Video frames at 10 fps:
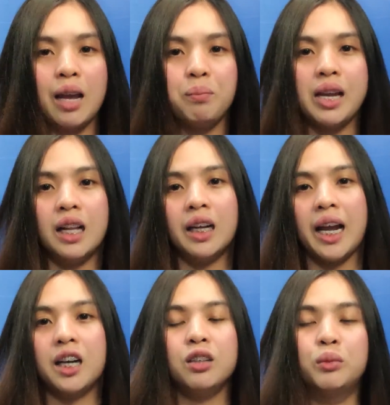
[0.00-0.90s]
IPL
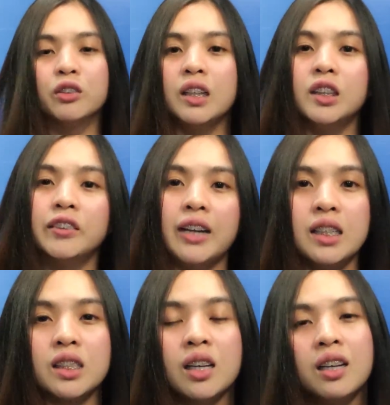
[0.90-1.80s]
hair removal
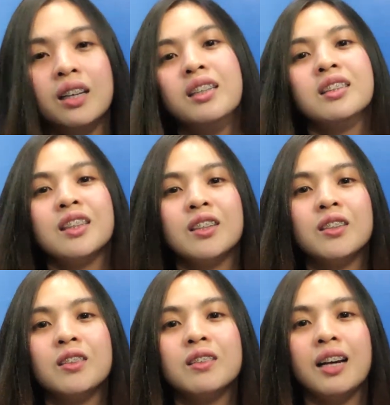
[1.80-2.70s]
device.
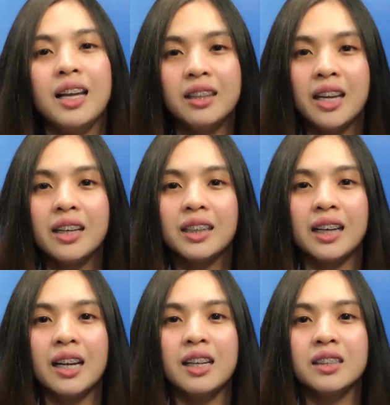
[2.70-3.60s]
So, I
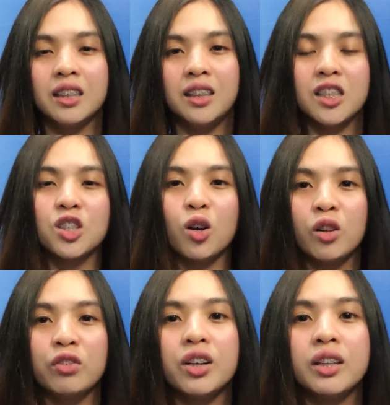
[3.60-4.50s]
think guys, that's
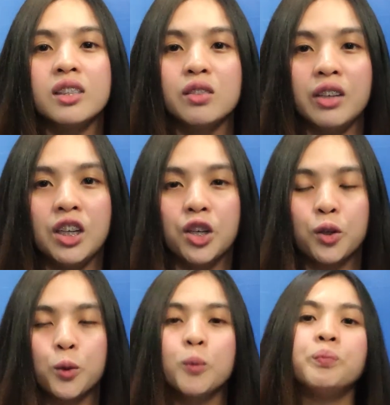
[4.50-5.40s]
all for this
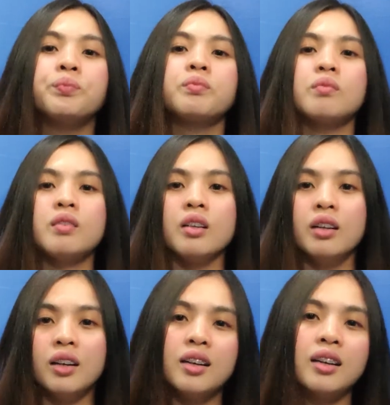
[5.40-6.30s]
video.
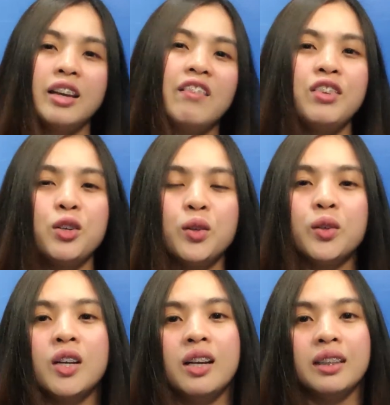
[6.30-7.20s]
If
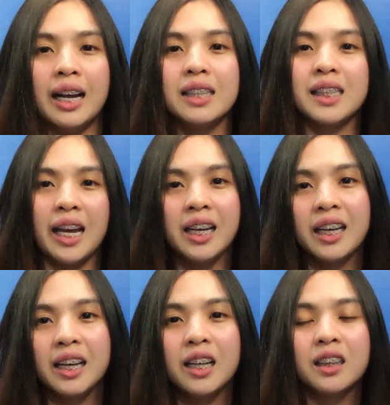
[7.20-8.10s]
you guys
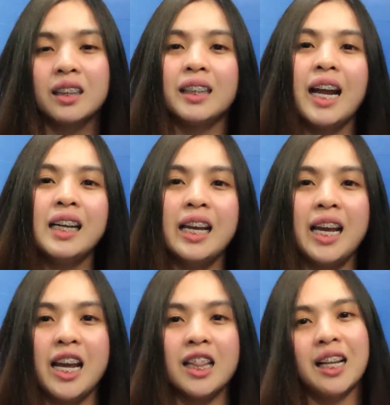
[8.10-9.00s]
like it, kindly
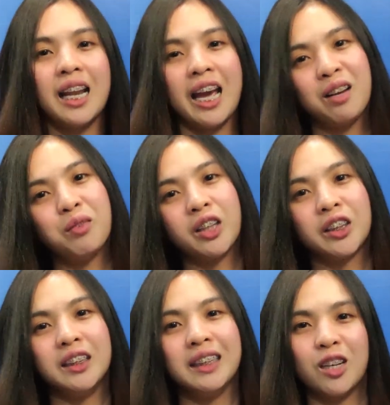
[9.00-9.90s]
hit the like
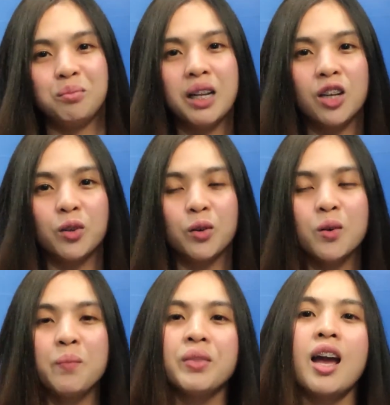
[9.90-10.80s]
button down below.